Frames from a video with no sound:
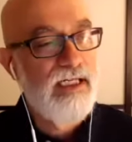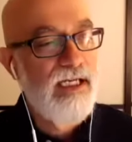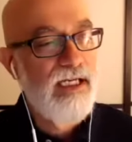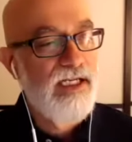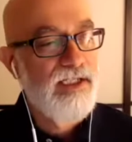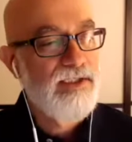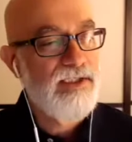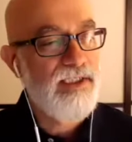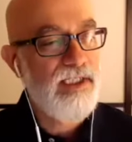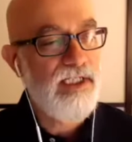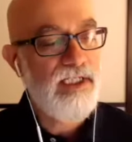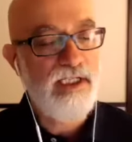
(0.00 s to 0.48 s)

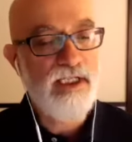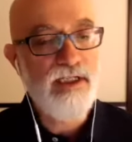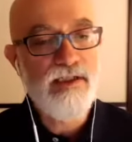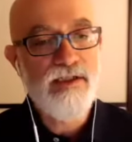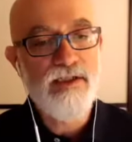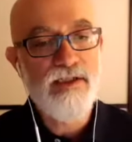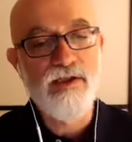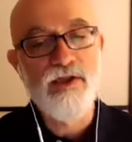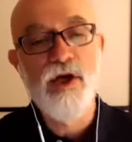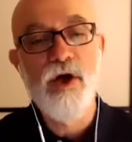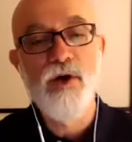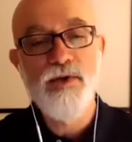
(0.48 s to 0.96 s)
seeking
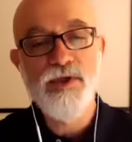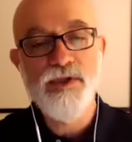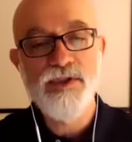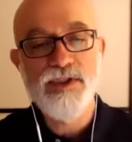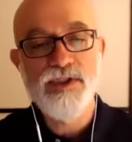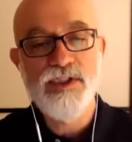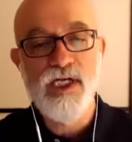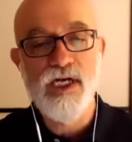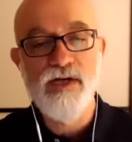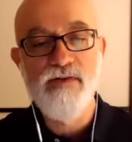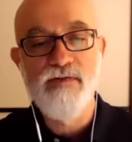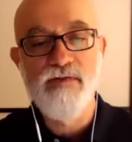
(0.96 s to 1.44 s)
to
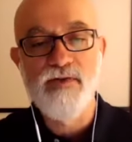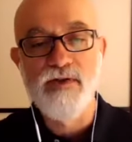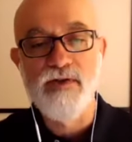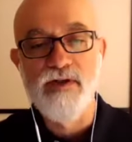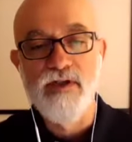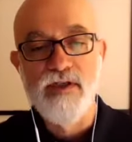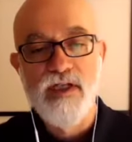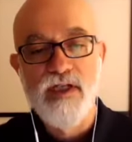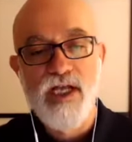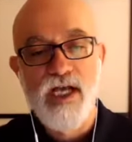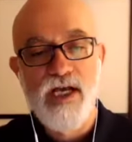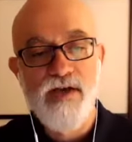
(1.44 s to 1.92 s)
co-discover
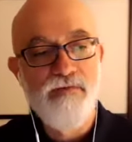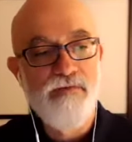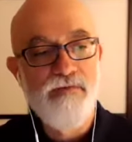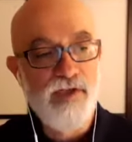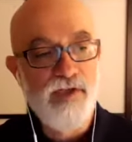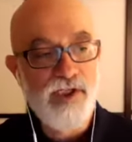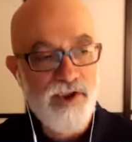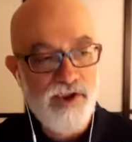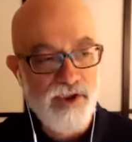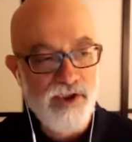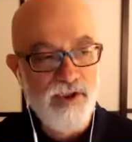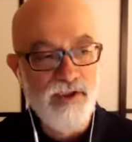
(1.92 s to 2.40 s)
a
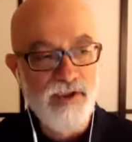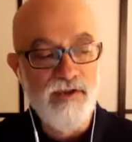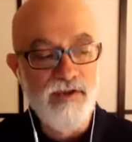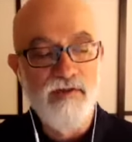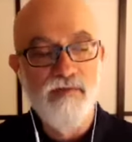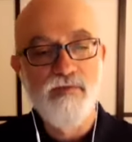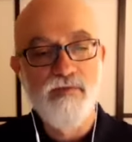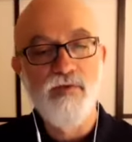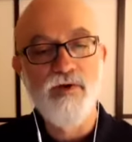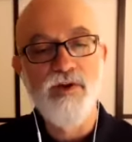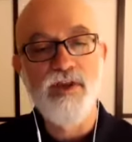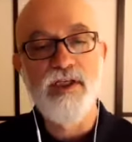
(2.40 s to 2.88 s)
vision
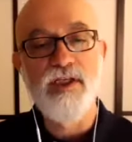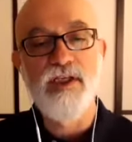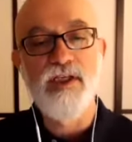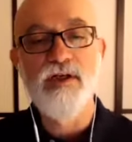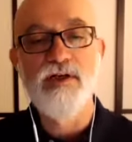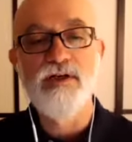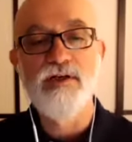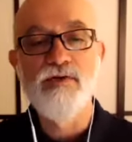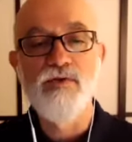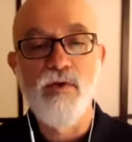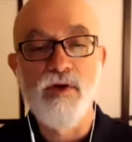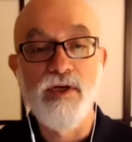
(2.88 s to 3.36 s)
for the year
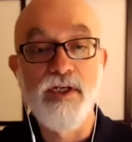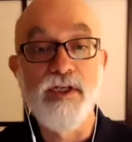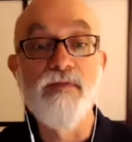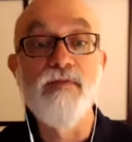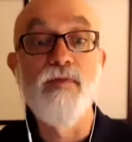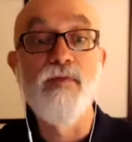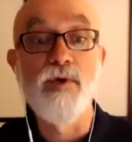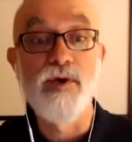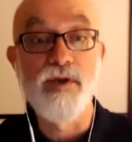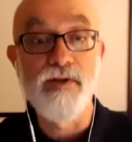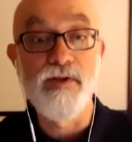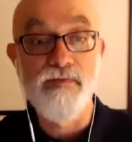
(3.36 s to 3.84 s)

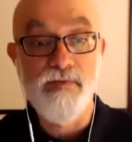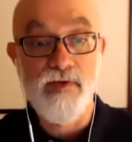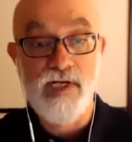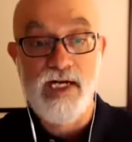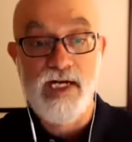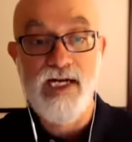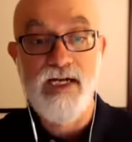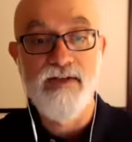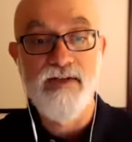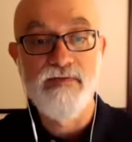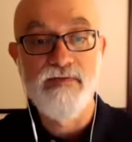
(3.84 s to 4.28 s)
2045.